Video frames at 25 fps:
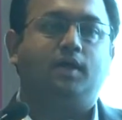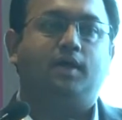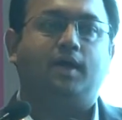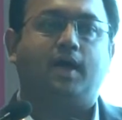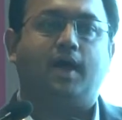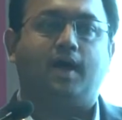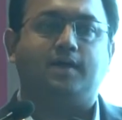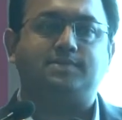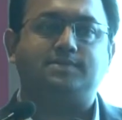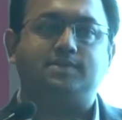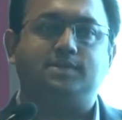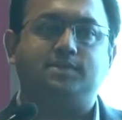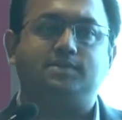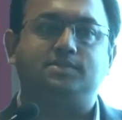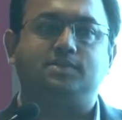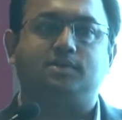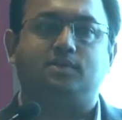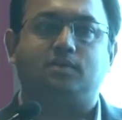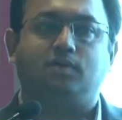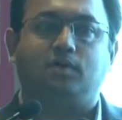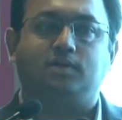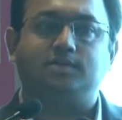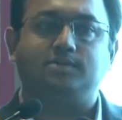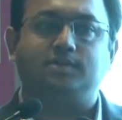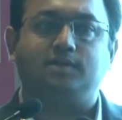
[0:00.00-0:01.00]
assets
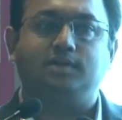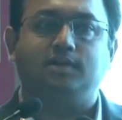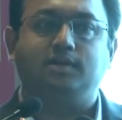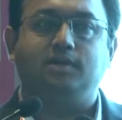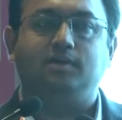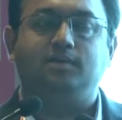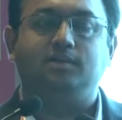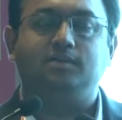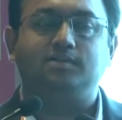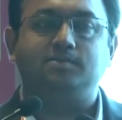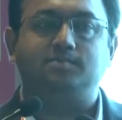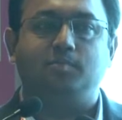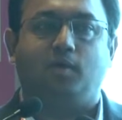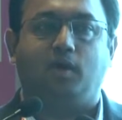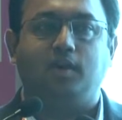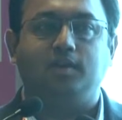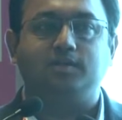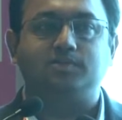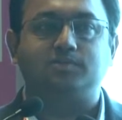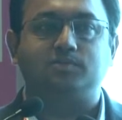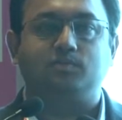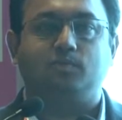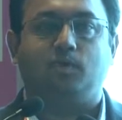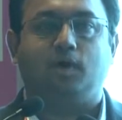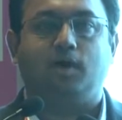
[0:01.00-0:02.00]
across India, the
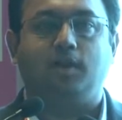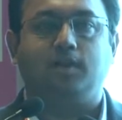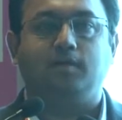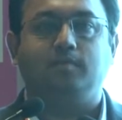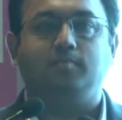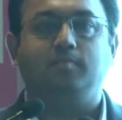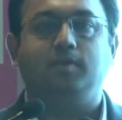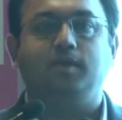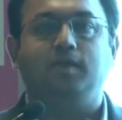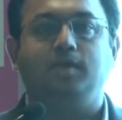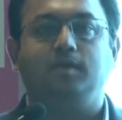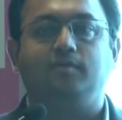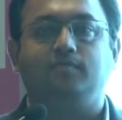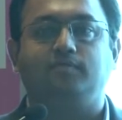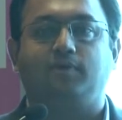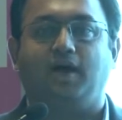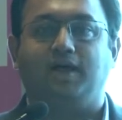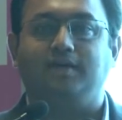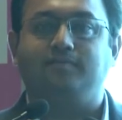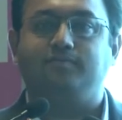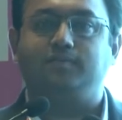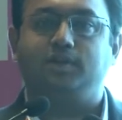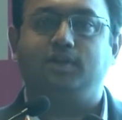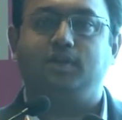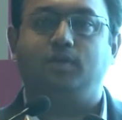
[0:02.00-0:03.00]
smallest one being
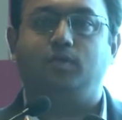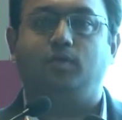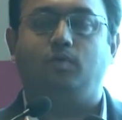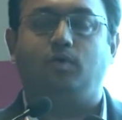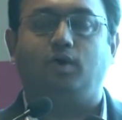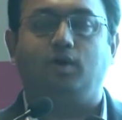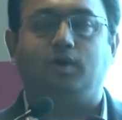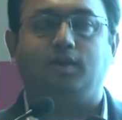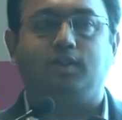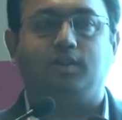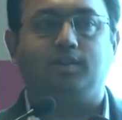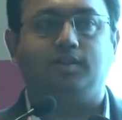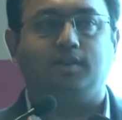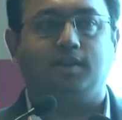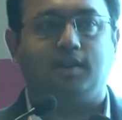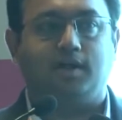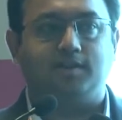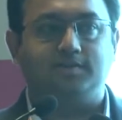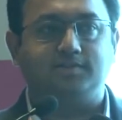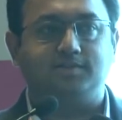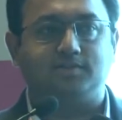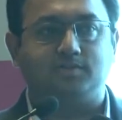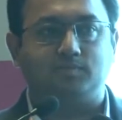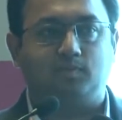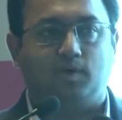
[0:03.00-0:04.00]
5 kilowatt and the
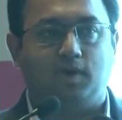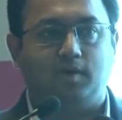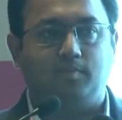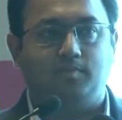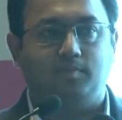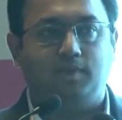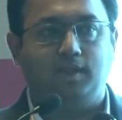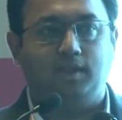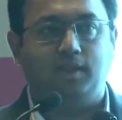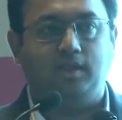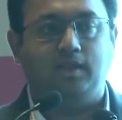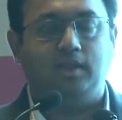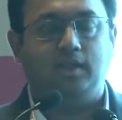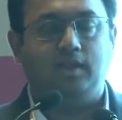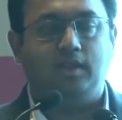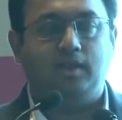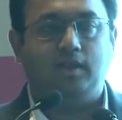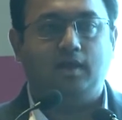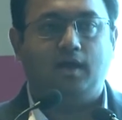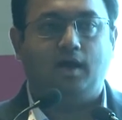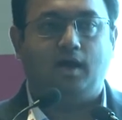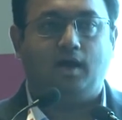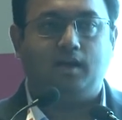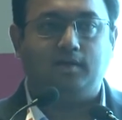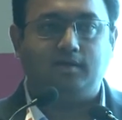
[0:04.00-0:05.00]
largest one being
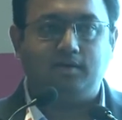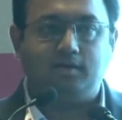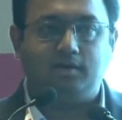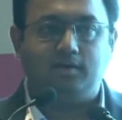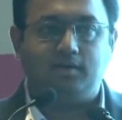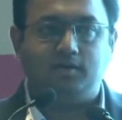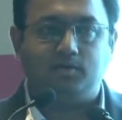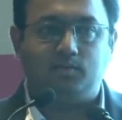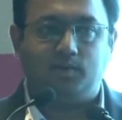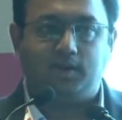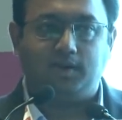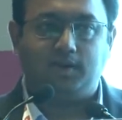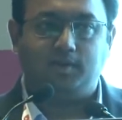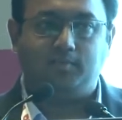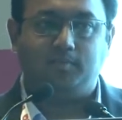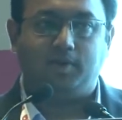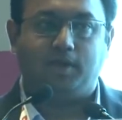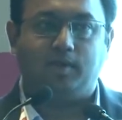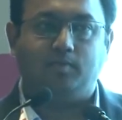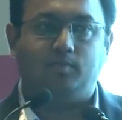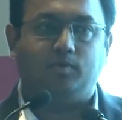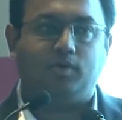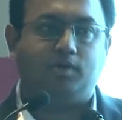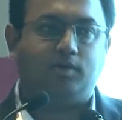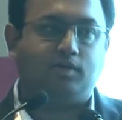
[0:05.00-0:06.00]
120
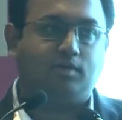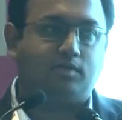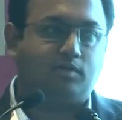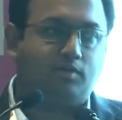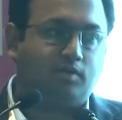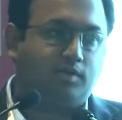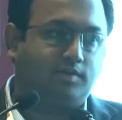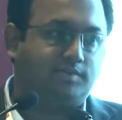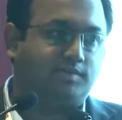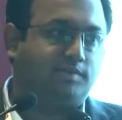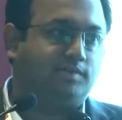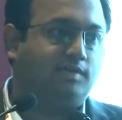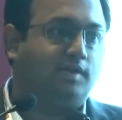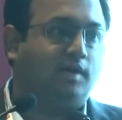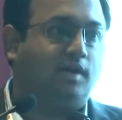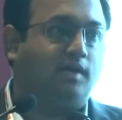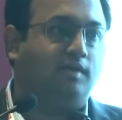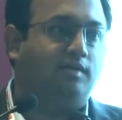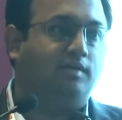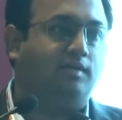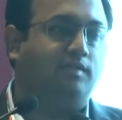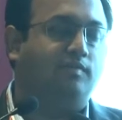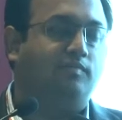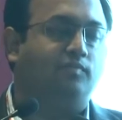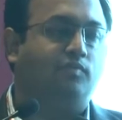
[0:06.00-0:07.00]
megawatt across
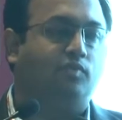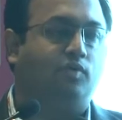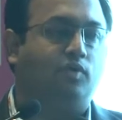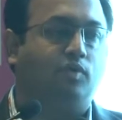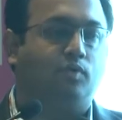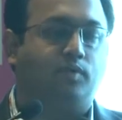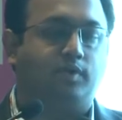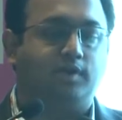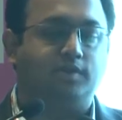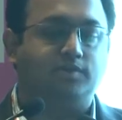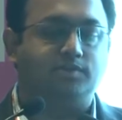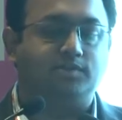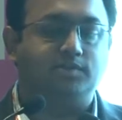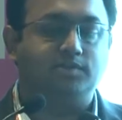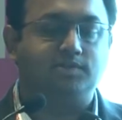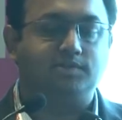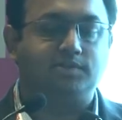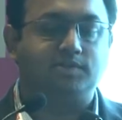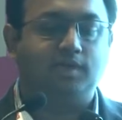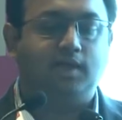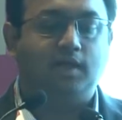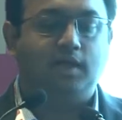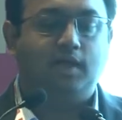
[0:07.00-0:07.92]
104 locations.